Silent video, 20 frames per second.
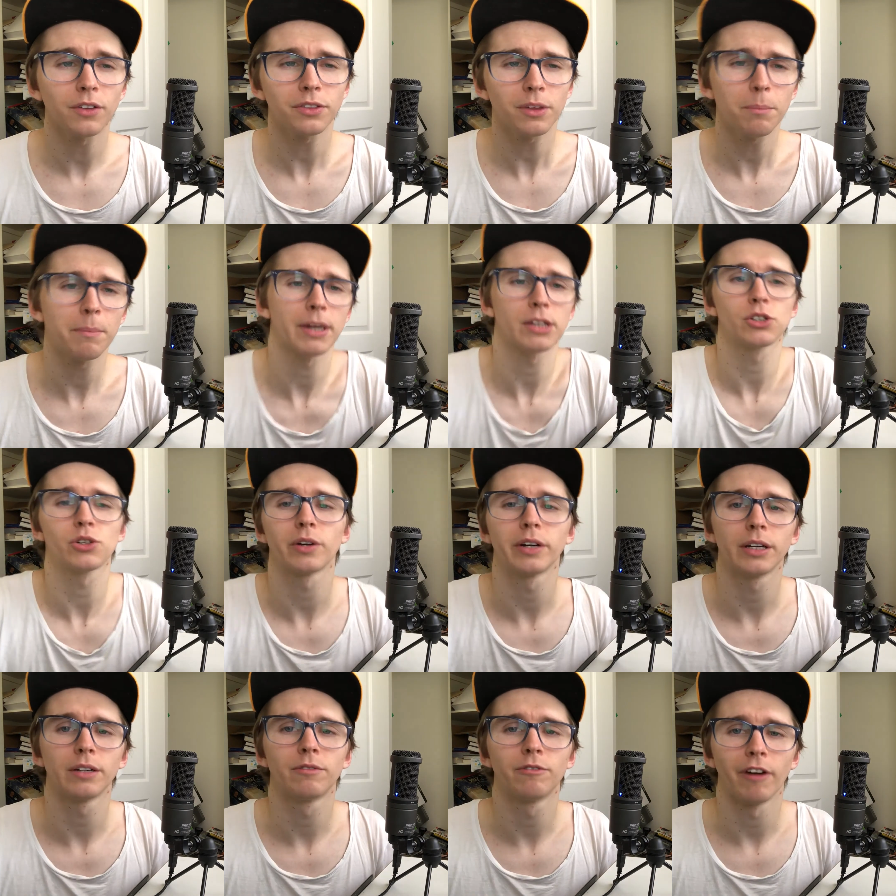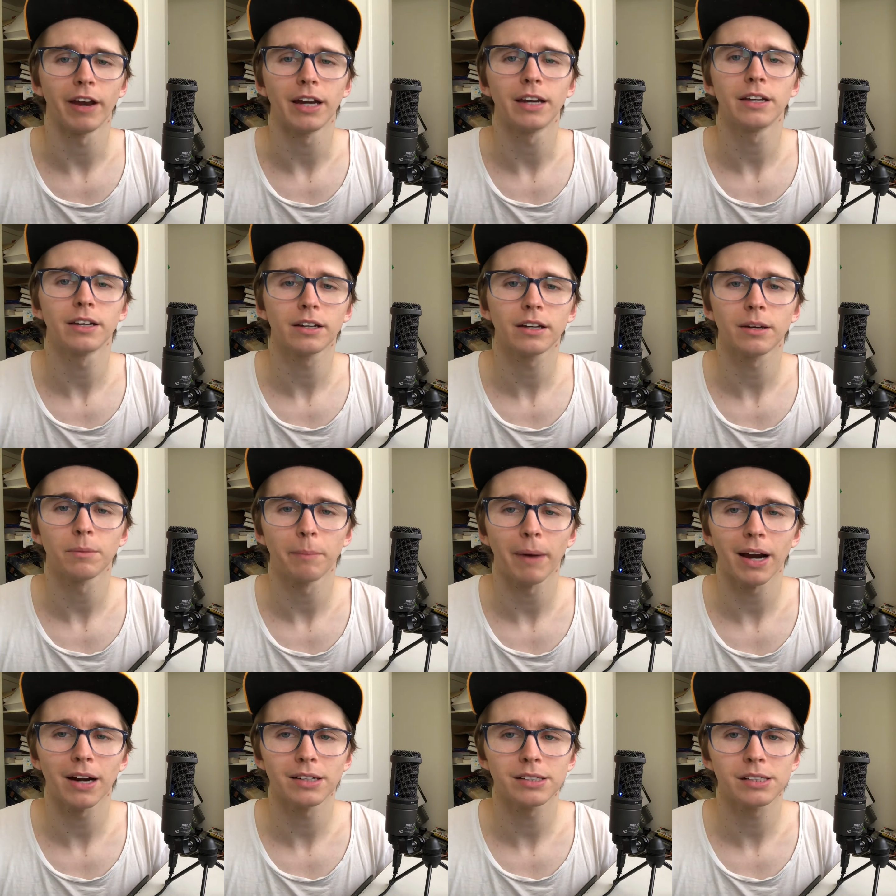I got the
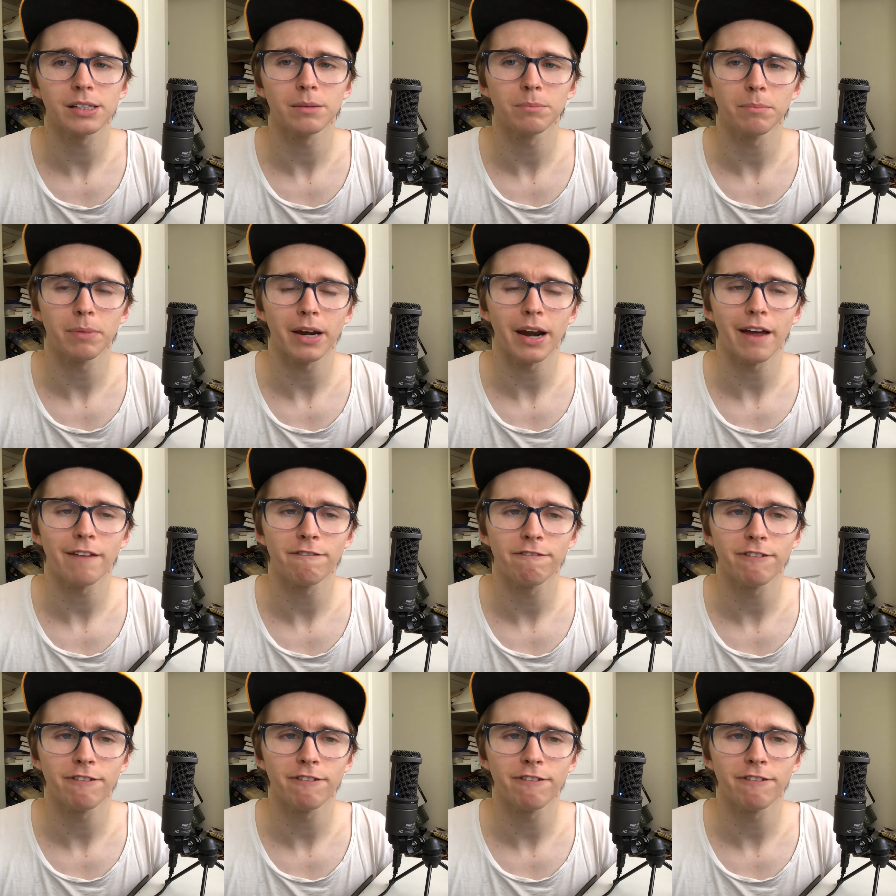Metroidvania comparison,